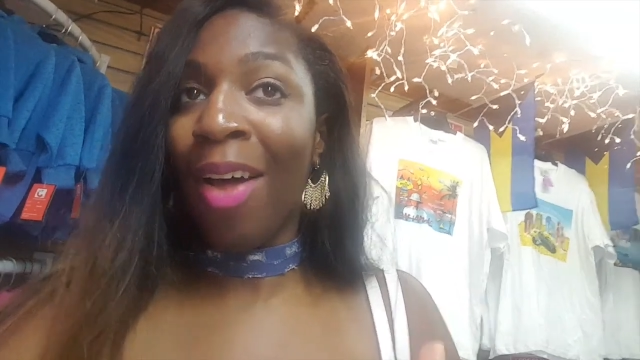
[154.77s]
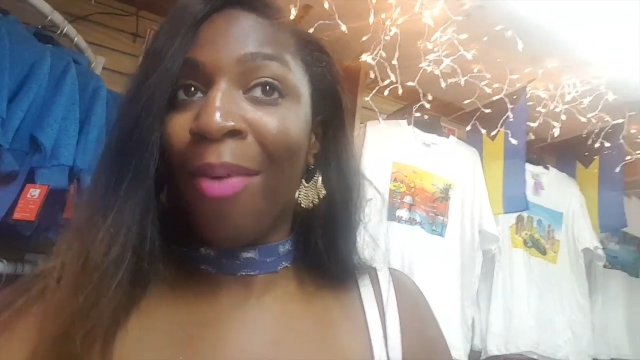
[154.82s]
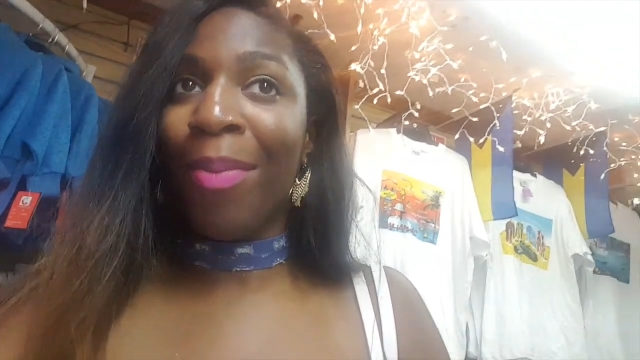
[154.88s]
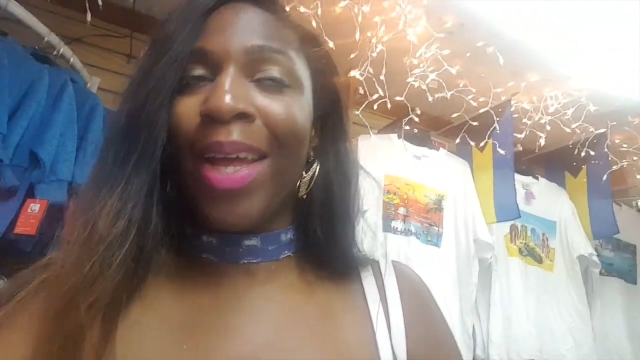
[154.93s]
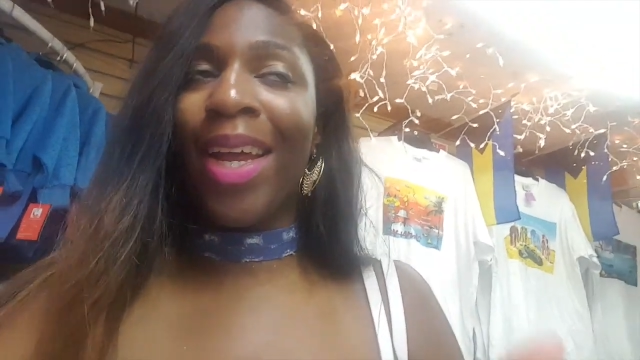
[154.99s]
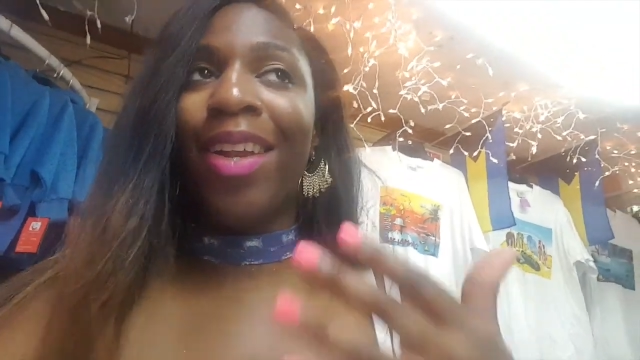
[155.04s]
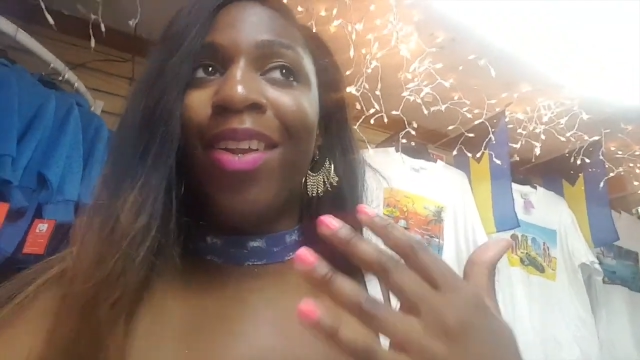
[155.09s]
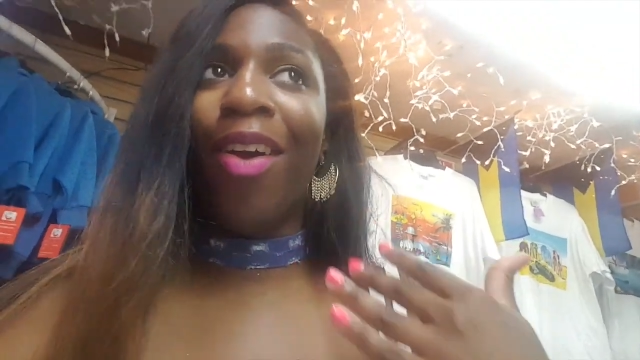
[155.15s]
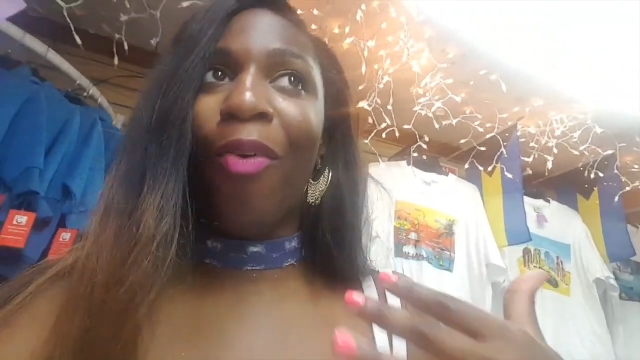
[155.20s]
I'm
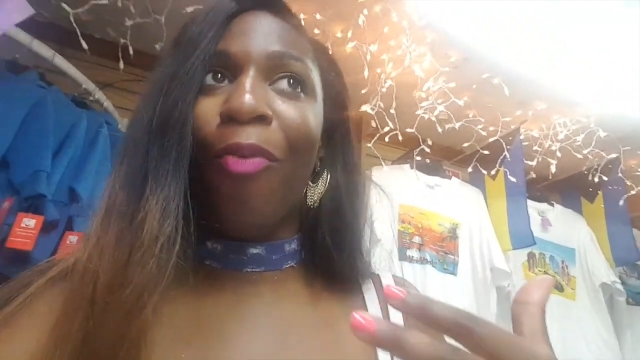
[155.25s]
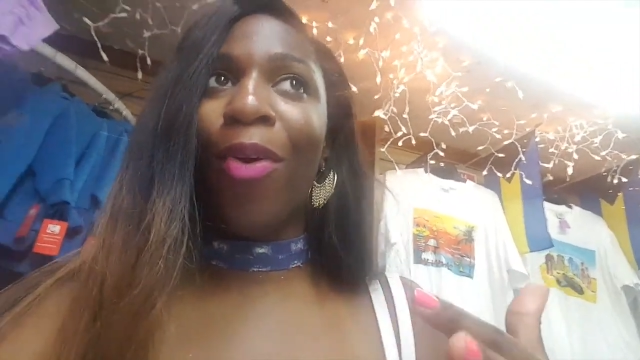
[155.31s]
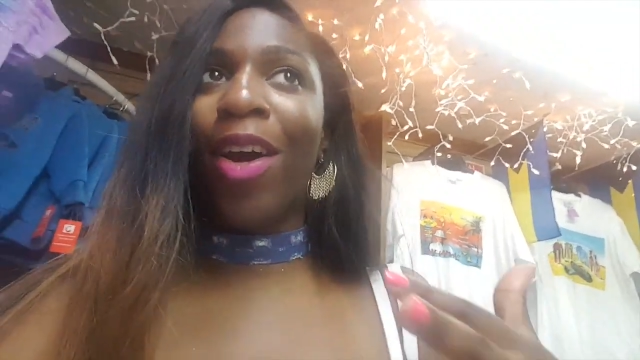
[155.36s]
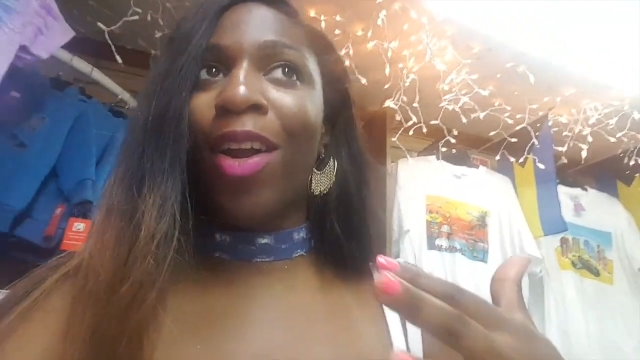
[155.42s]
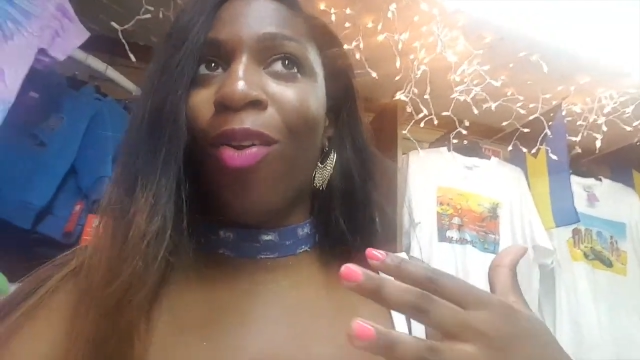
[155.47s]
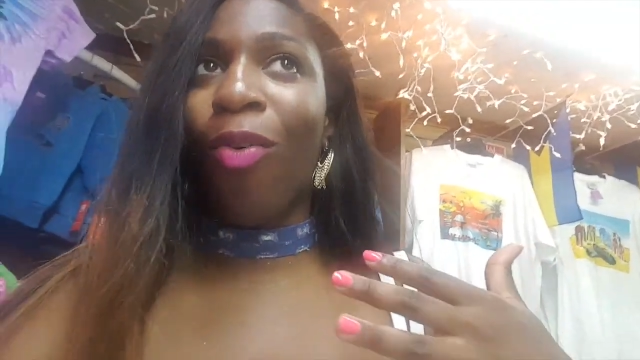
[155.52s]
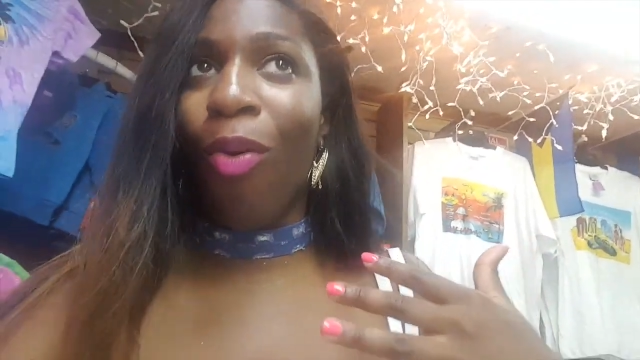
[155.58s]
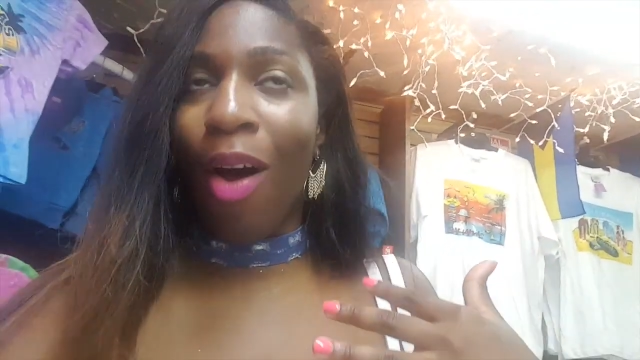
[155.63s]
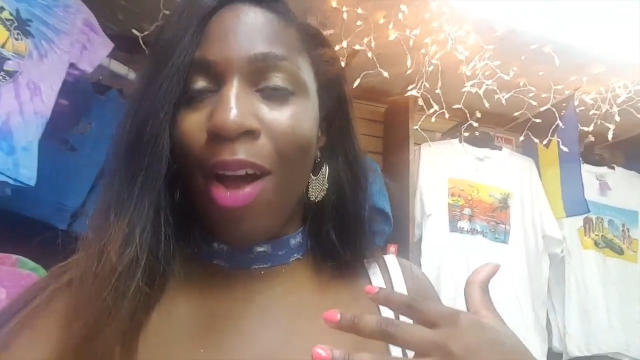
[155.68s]
like, no, we're
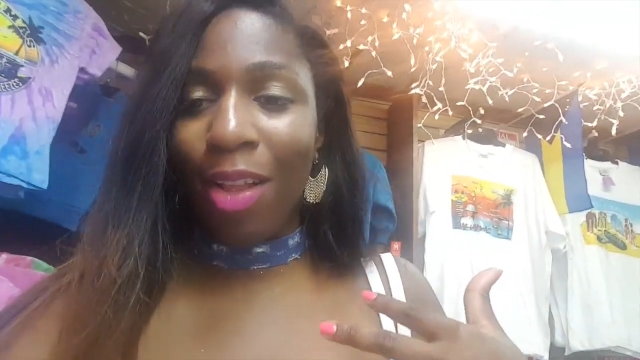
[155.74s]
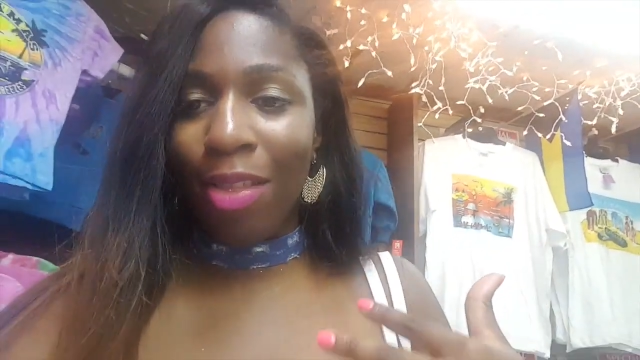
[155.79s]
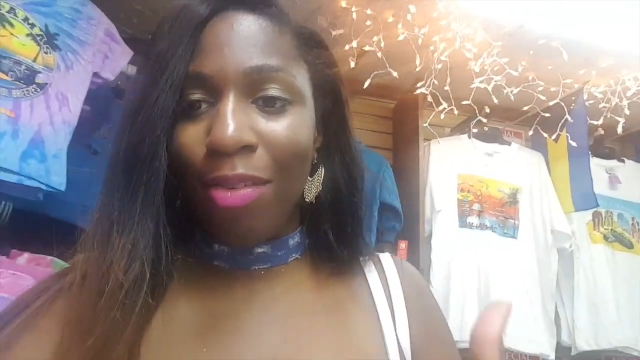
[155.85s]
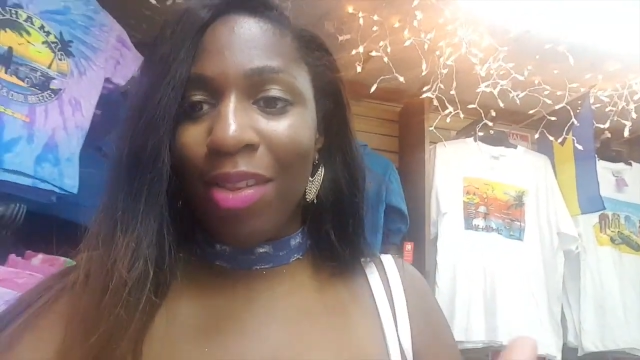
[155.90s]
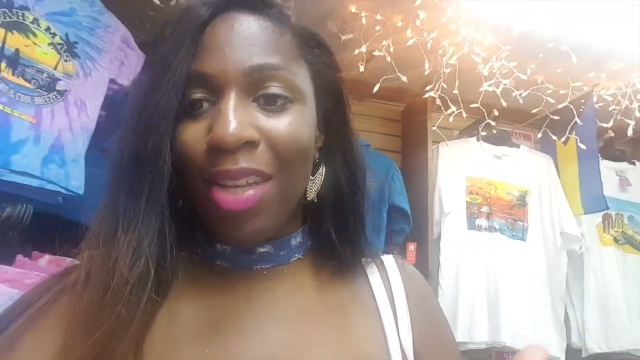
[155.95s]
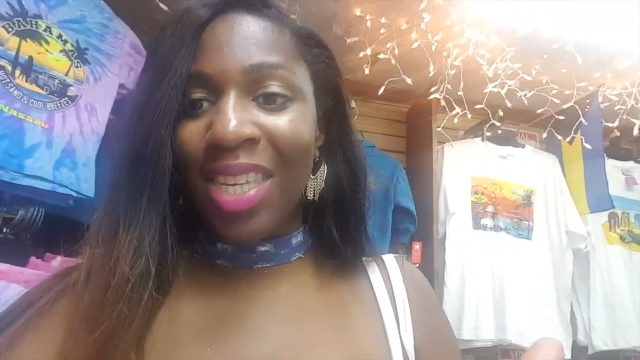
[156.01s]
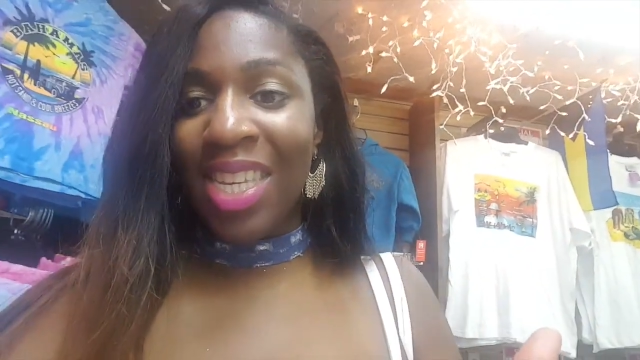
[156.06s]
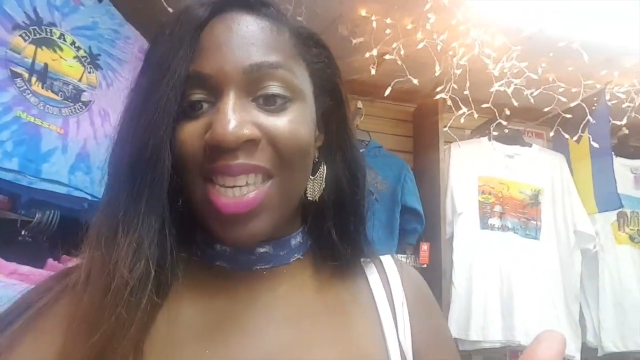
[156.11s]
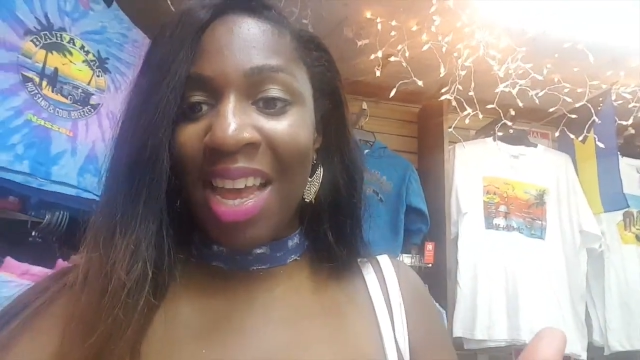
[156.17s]
gonna walk through this